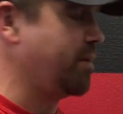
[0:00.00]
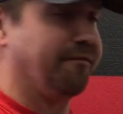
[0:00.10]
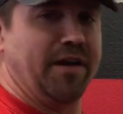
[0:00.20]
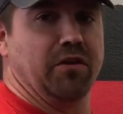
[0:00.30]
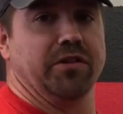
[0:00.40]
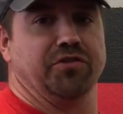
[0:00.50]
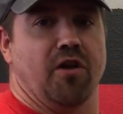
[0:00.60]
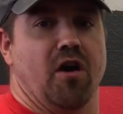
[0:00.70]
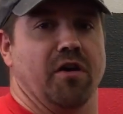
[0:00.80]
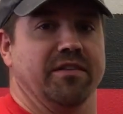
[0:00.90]
to be fairly
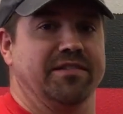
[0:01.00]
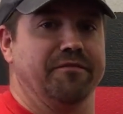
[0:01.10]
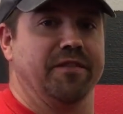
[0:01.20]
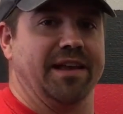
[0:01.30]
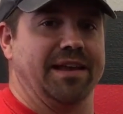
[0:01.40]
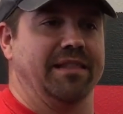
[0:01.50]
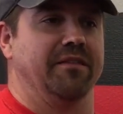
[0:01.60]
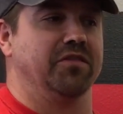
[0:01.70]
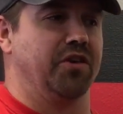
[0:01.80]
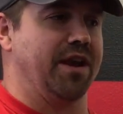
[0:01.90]
strong on the stiff leg
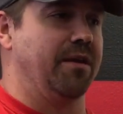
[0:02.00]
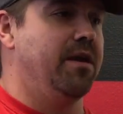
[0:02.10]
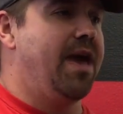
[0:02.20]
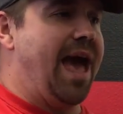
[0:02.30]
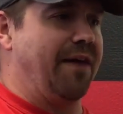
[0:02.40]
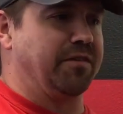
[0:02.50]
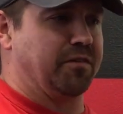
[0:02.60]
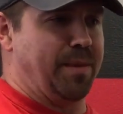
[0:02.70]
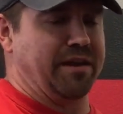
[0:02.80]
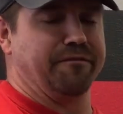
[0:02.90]
deadlift. So you're going to have to
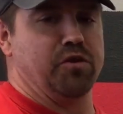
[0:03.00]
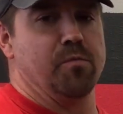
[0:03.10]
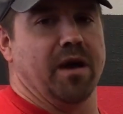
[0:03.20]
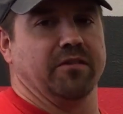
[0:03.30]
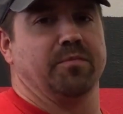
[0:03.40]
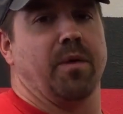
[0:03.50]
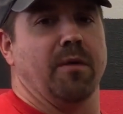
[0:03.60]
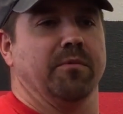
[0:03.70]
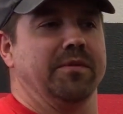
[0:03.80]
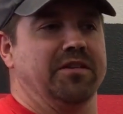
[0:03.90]
spend a few months
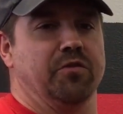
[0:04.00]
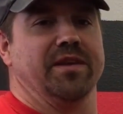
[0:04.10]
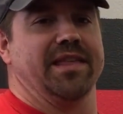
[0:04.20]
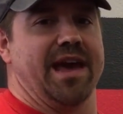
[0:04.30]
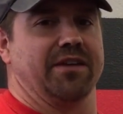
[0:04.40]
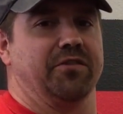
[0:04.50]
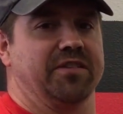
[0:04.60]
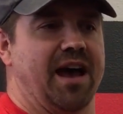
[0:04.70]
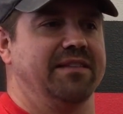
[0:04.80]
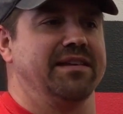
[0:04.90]
probably doing the
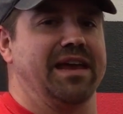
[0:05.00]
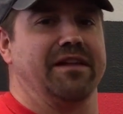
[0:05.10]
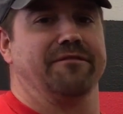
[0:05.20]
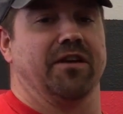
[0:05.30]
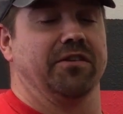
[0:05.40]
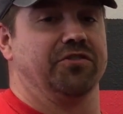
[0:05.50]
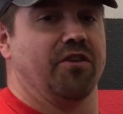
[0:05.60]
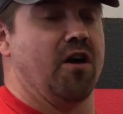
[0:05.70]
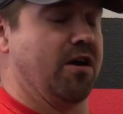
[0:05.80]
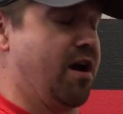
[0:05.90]
exercise and getting fairly
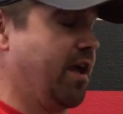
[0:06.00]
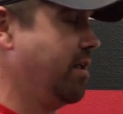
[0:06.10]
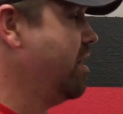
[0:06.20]
strong on